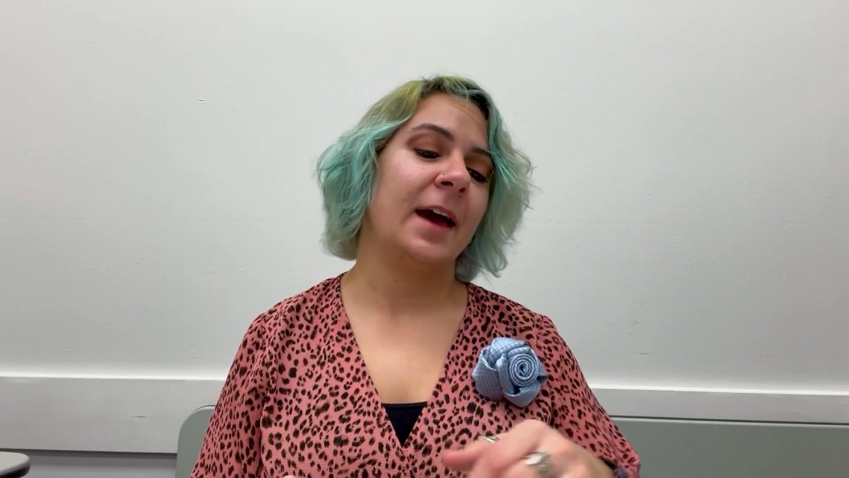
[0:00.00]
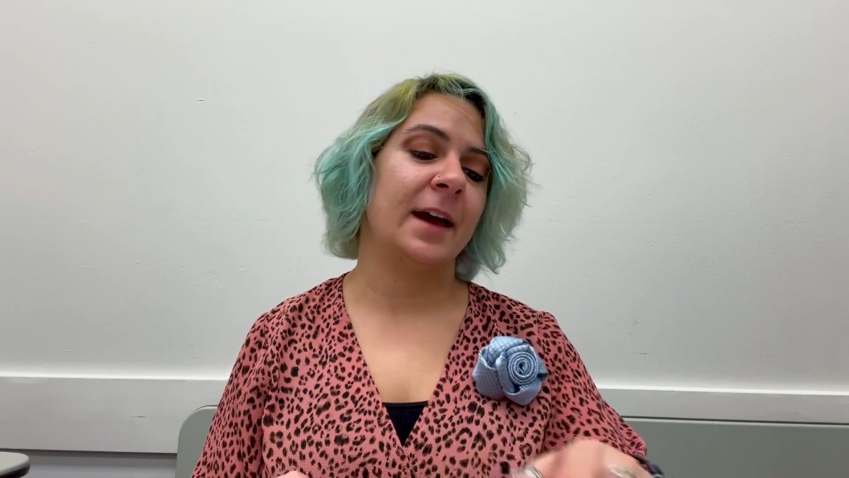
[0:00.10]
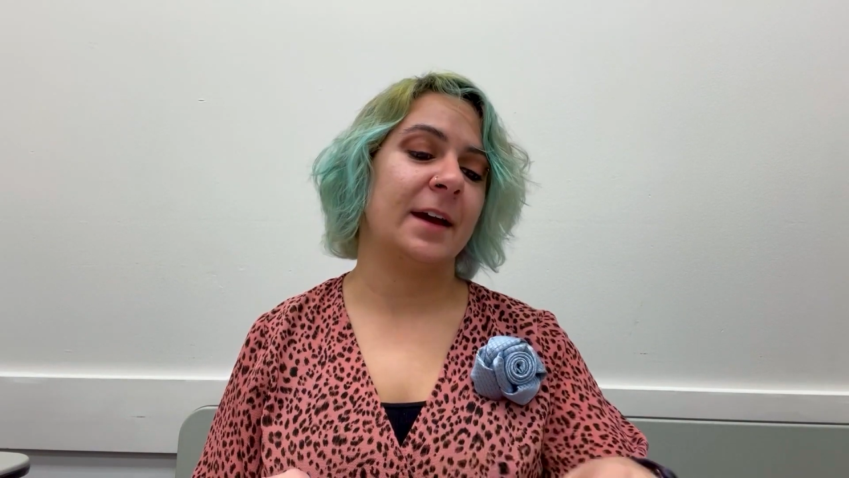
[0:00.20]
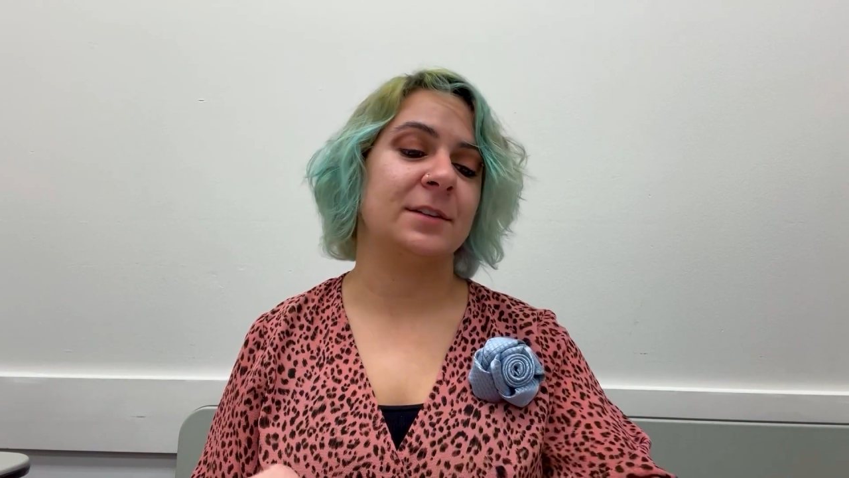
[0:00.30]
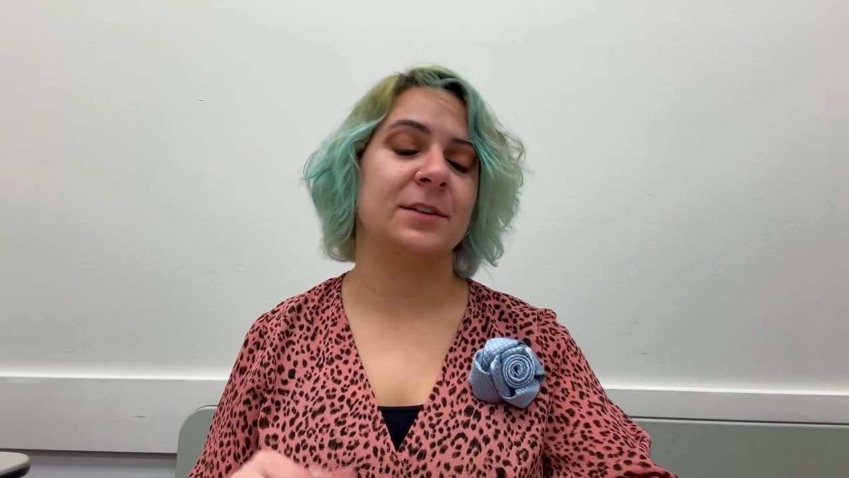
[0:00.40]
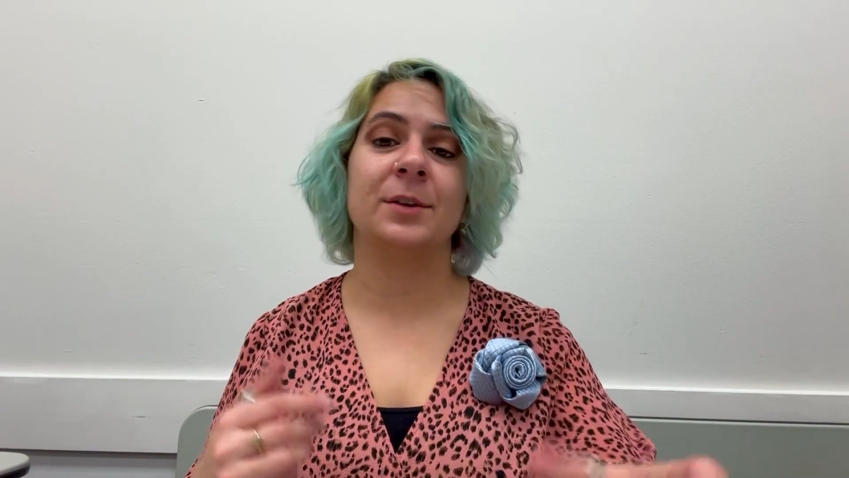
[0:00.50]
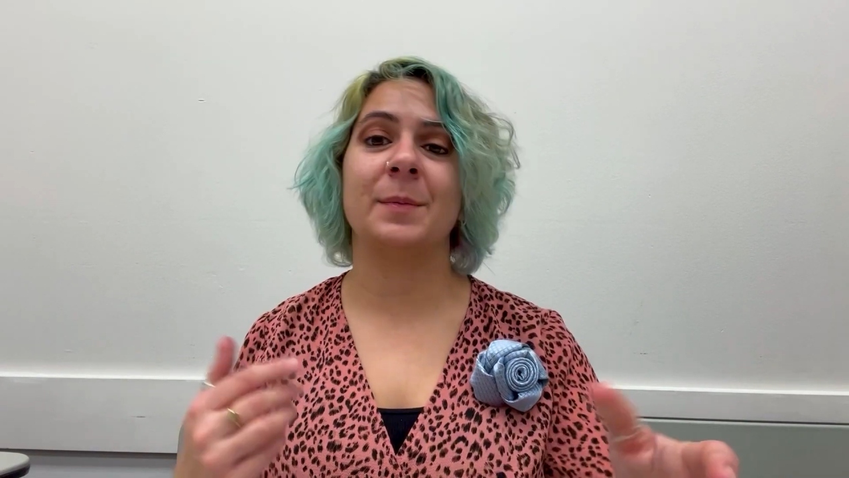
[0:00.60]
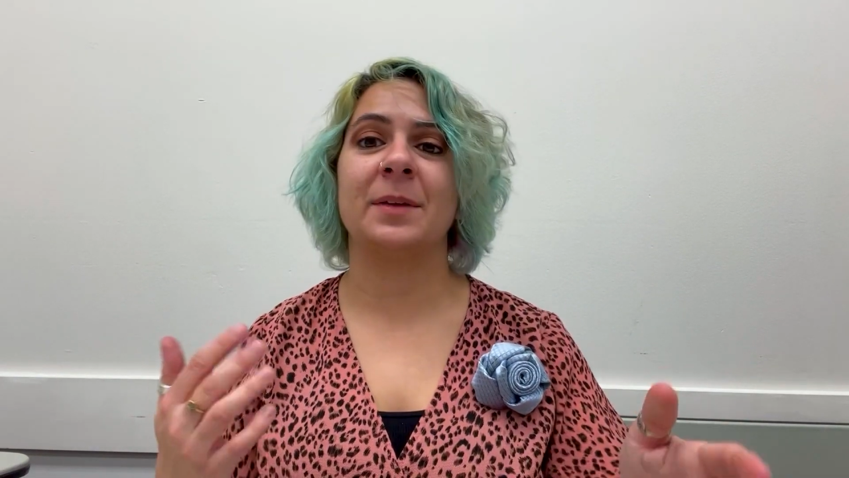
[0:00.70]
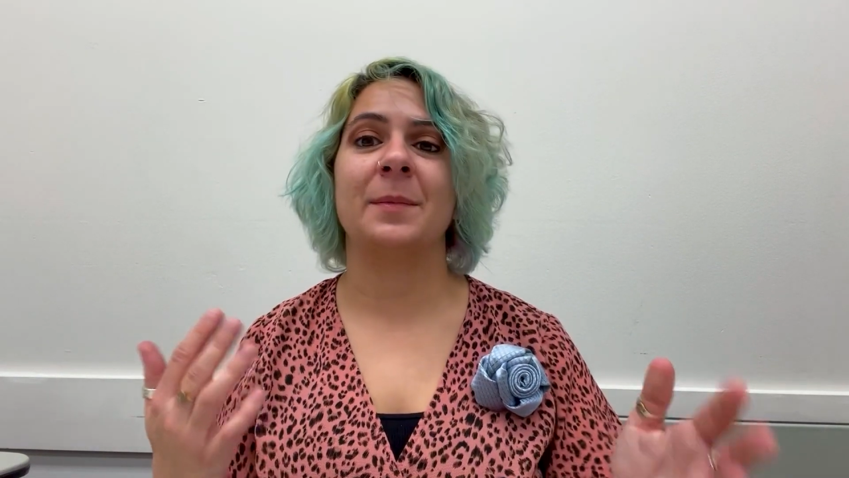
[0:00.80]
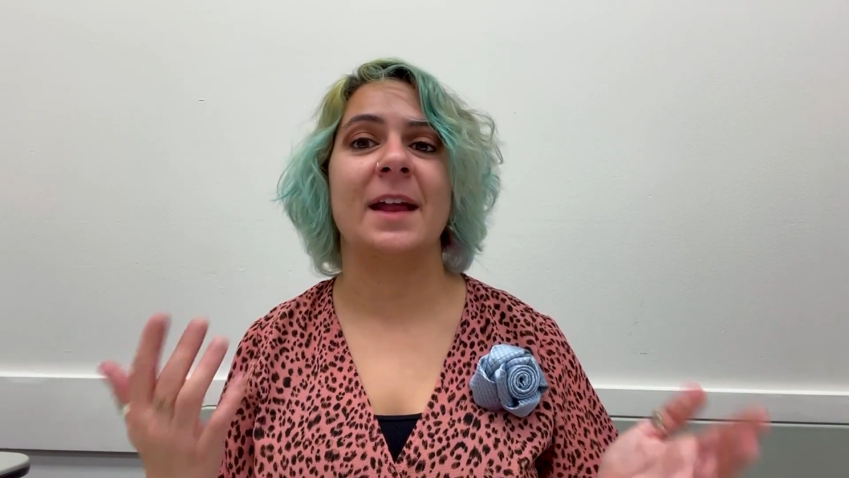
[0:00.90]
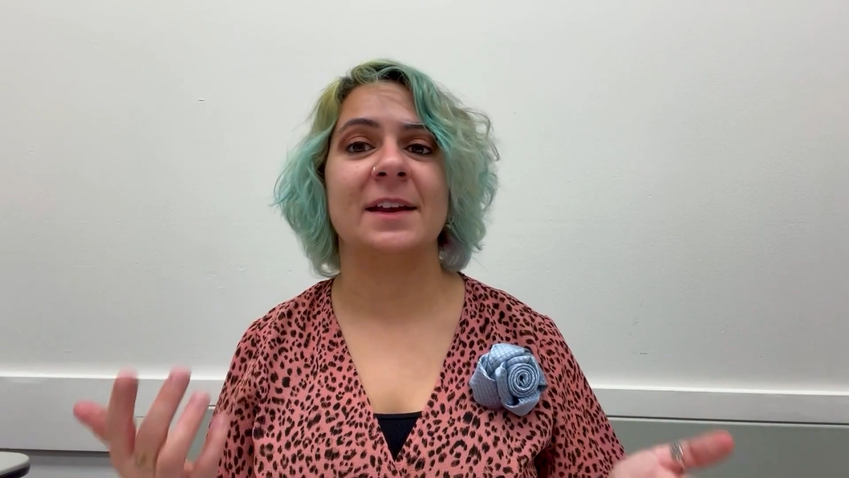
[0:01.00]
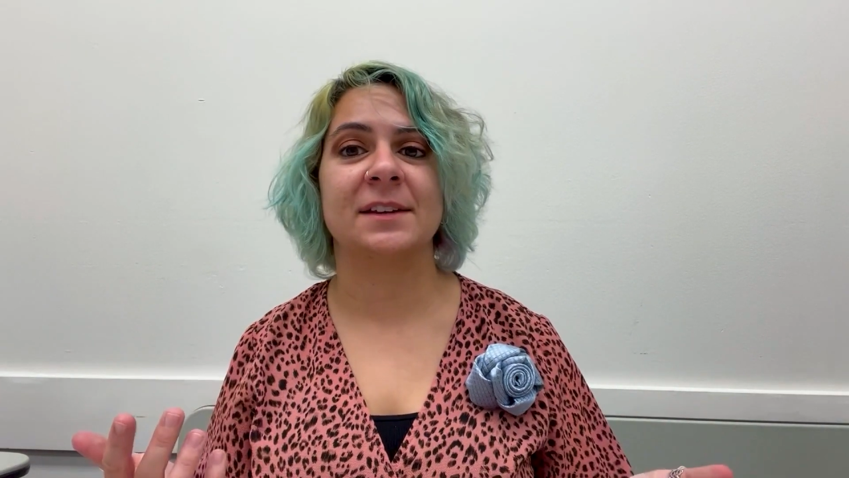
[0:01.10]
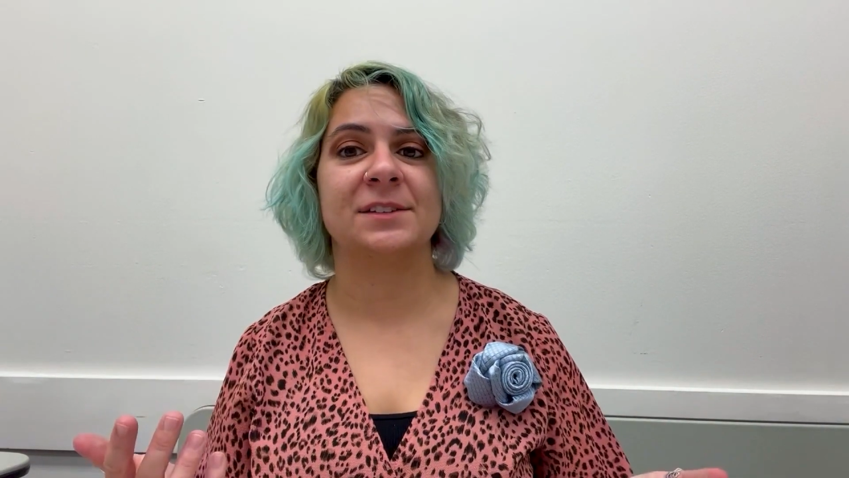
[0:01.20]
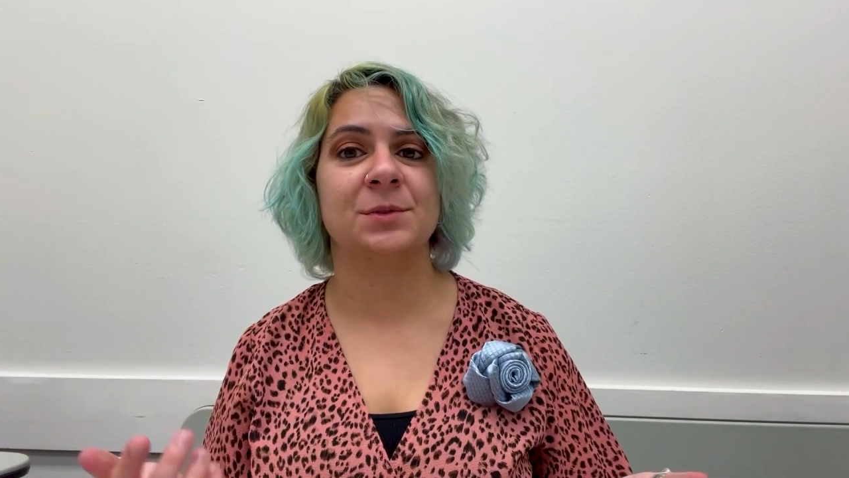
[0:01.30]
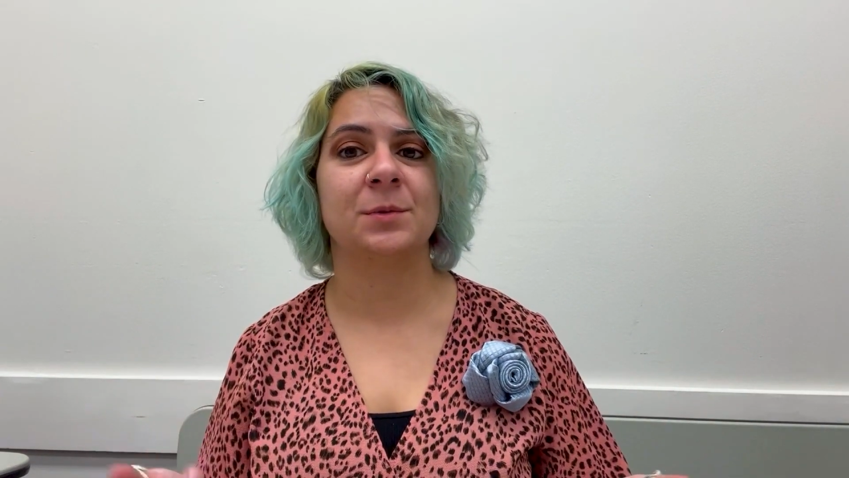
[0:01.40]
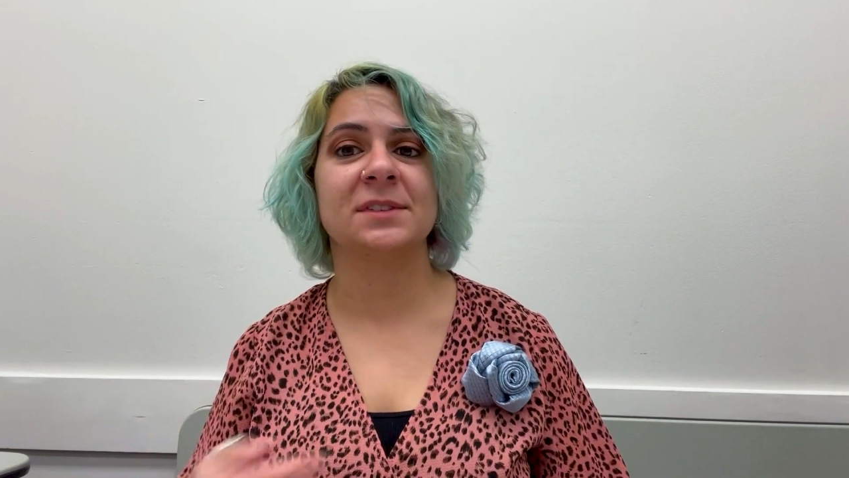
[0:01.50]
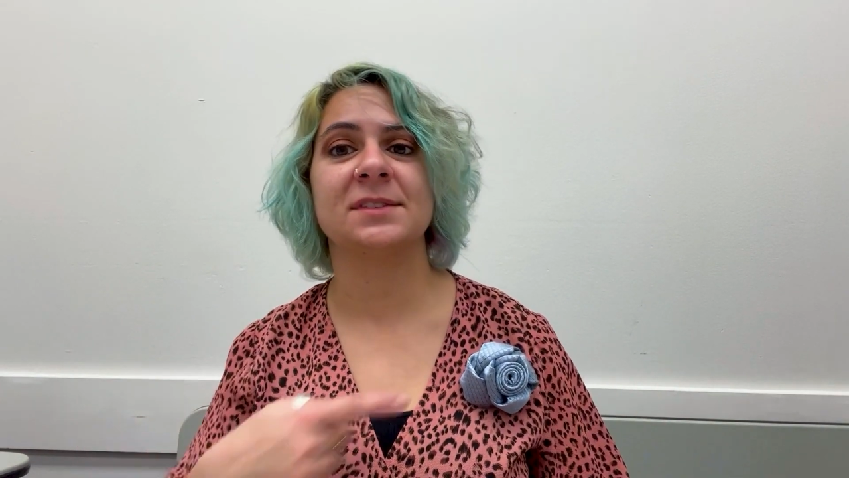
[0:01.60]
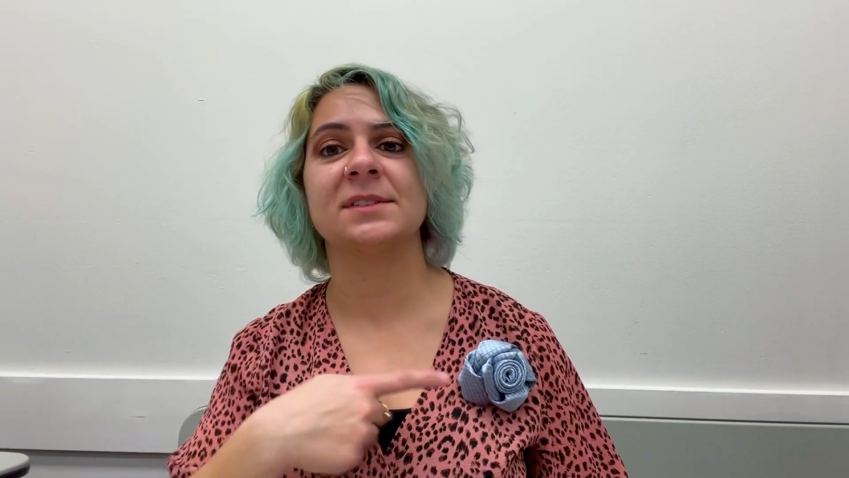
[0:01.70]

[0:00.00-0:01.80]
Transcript: and you can make them any size you want.